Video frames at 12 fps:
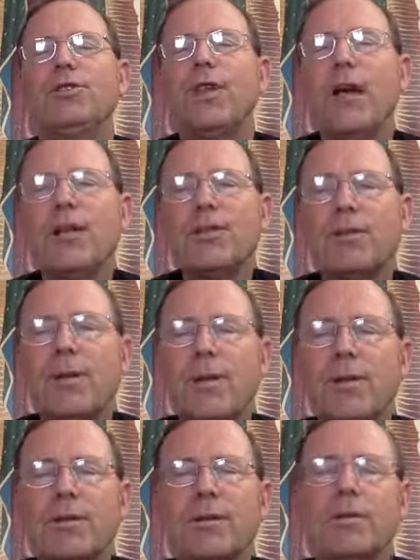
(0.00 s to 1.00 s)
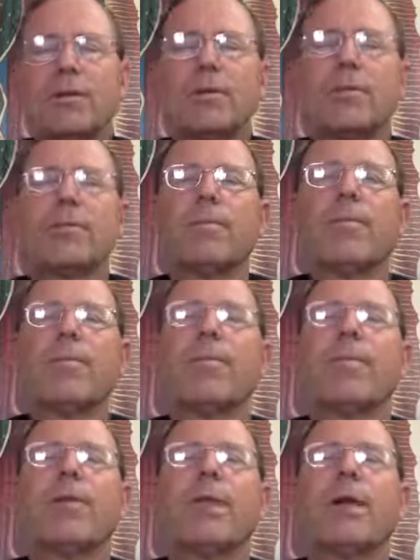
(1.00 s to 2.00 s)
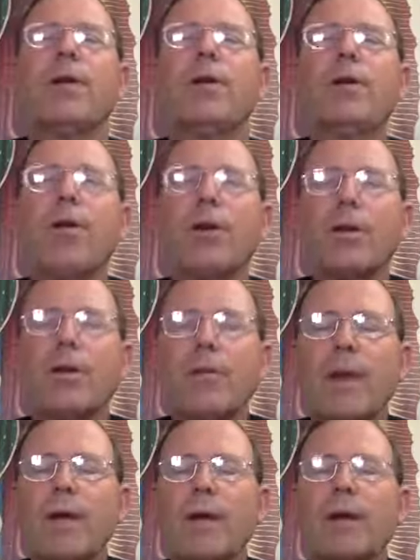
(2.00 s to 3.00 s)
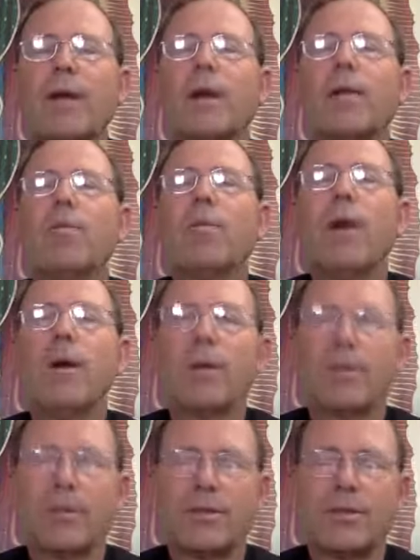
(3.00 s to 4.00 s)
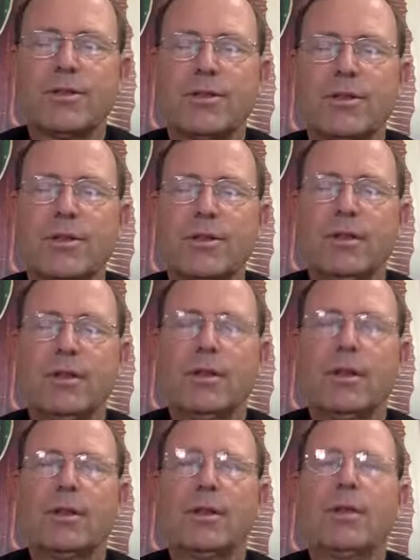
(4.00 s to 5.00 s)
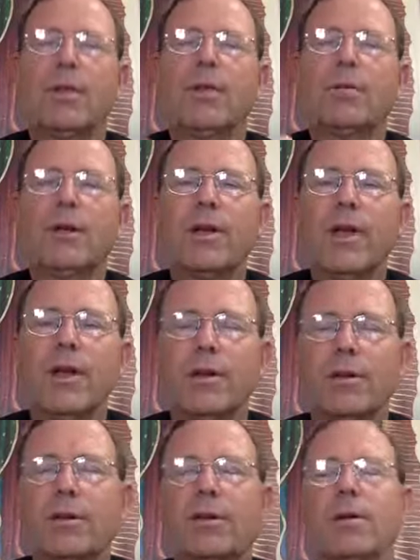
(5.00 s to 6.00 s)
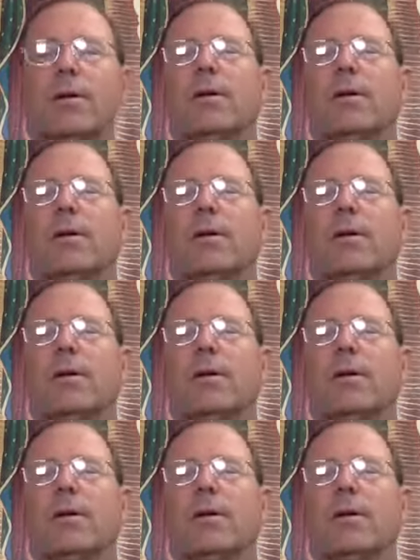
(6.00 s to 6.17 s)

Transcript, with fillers: Jesuit North American martyrs that were killed,